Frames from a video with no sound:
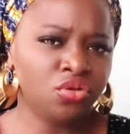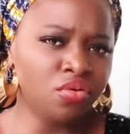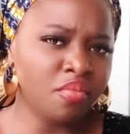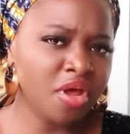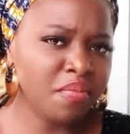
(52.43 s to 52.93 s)

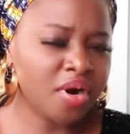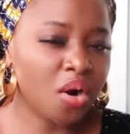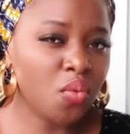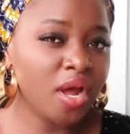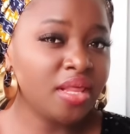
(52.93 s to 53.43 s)
You
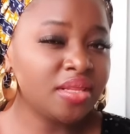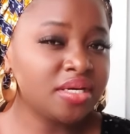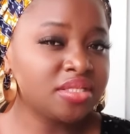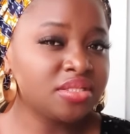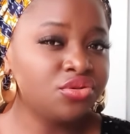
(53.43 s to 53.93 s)
remember when
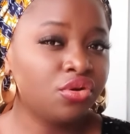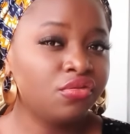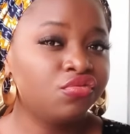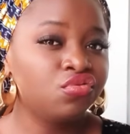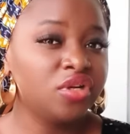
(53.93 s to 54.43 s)
that
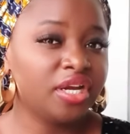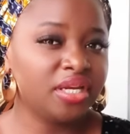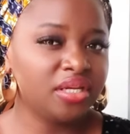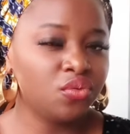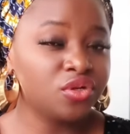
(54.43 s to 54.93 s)
young
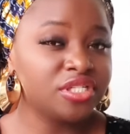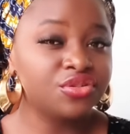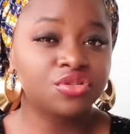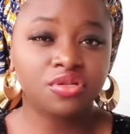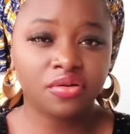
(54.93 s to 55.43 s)
Fulani was
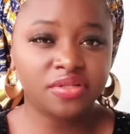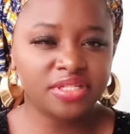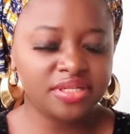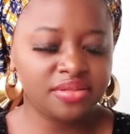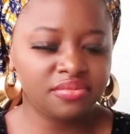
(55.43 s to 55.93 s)

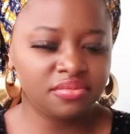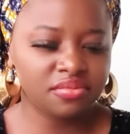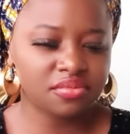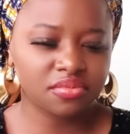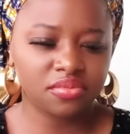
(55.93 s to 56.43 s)
insulting
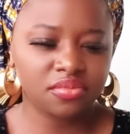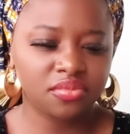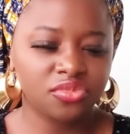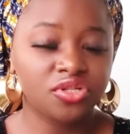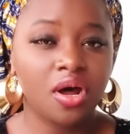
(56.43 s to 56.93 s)

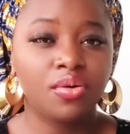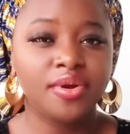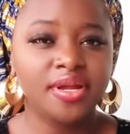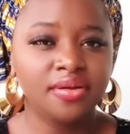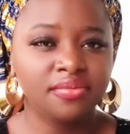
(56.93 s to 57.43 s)

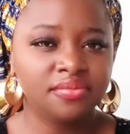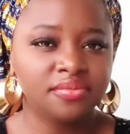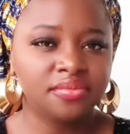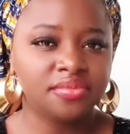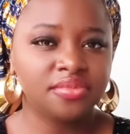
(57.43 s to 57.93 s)
Traore
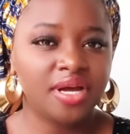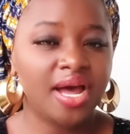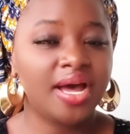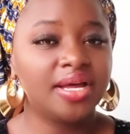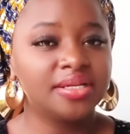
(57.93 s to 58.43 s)

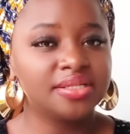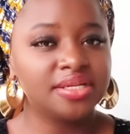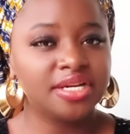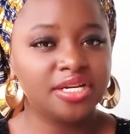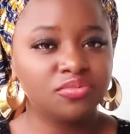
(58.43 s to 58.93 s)
and
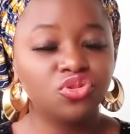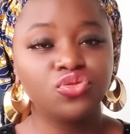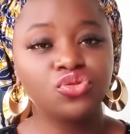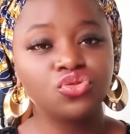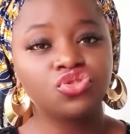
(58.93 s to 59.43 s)

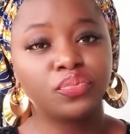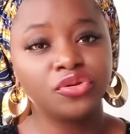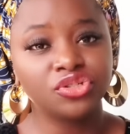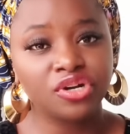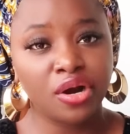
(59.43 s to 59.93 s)
those who
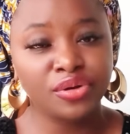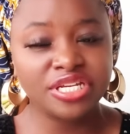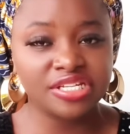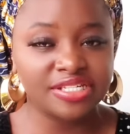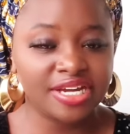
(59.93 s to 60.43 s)
support Traore?
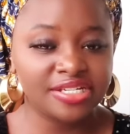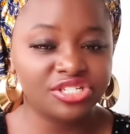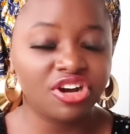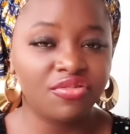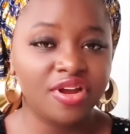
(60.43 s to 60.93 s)
He said
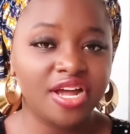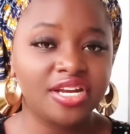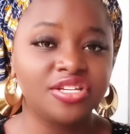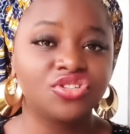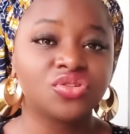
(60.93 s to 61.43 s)
Traore
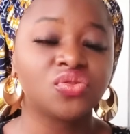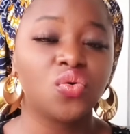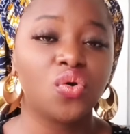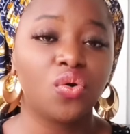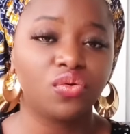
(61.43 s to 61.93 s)
and his
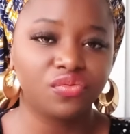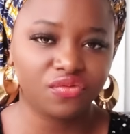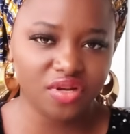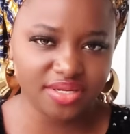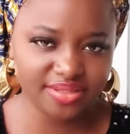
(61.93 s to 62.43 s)
so-called
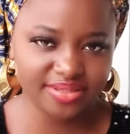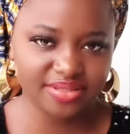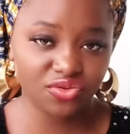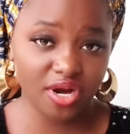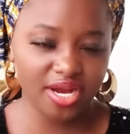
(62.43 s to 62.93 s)

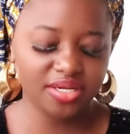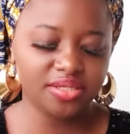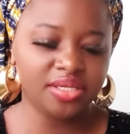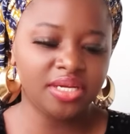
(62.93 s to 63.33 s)
fans, right?